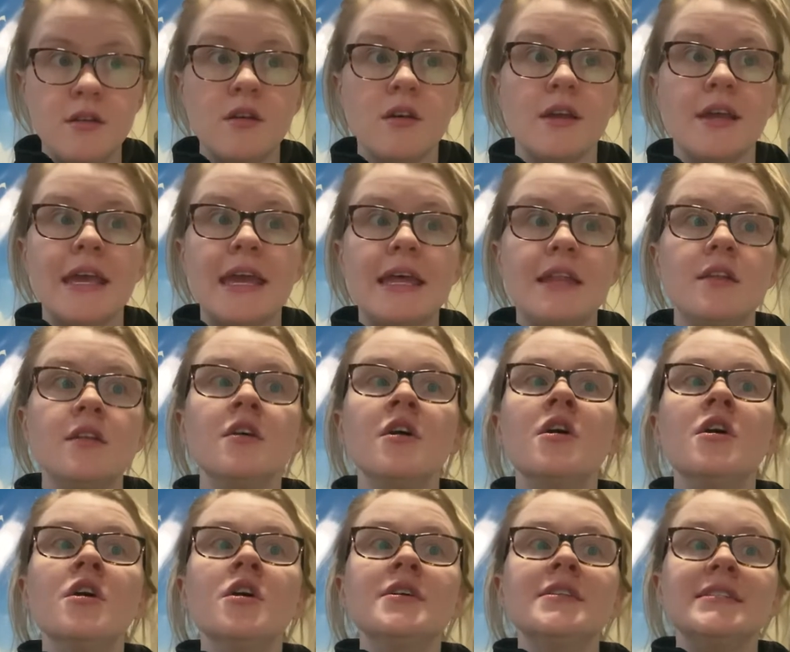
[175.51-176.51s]
Again,
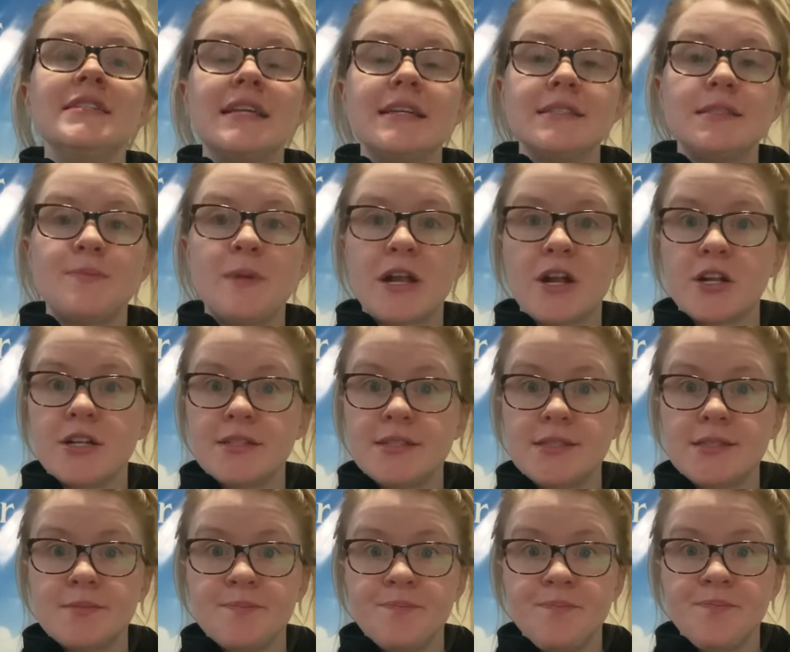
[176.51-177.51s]
Dance
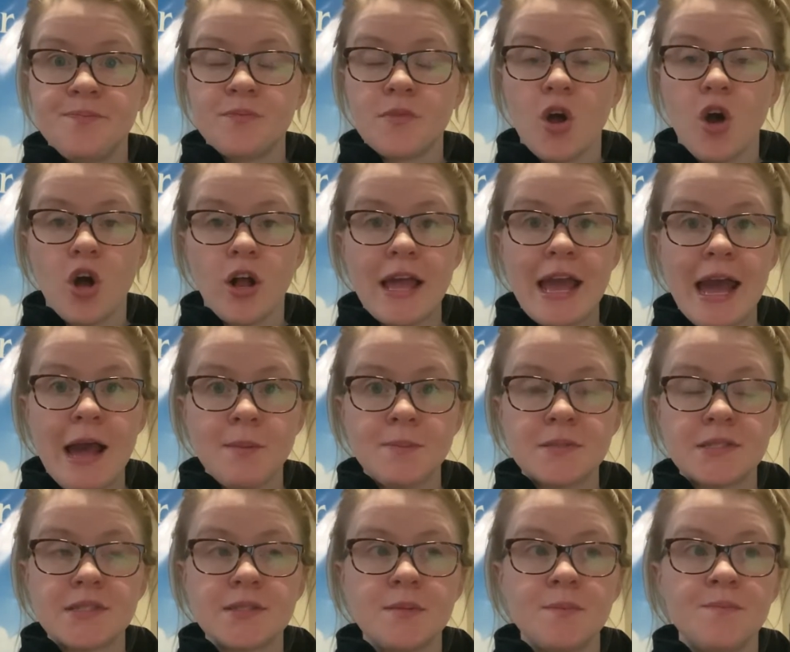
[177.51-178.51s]
Parents, all
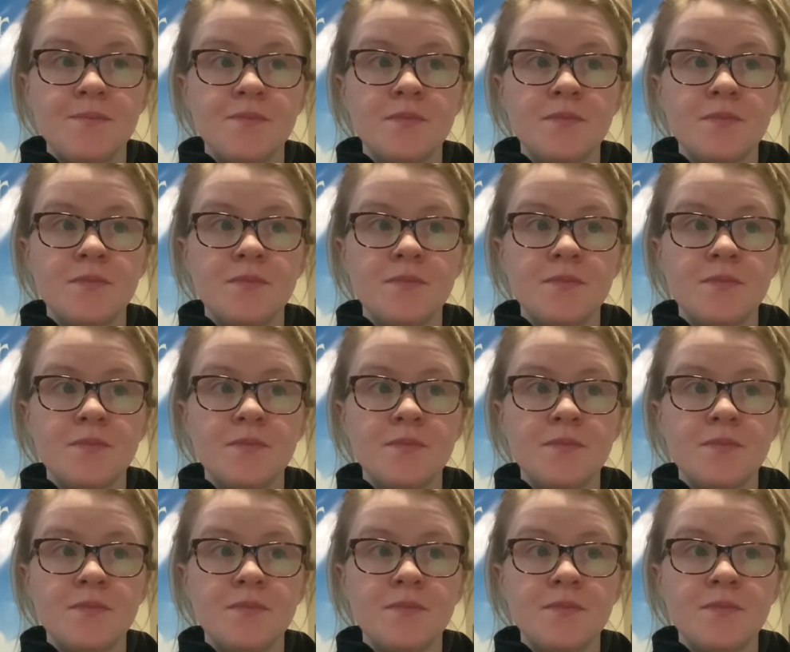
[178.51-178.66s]
caps,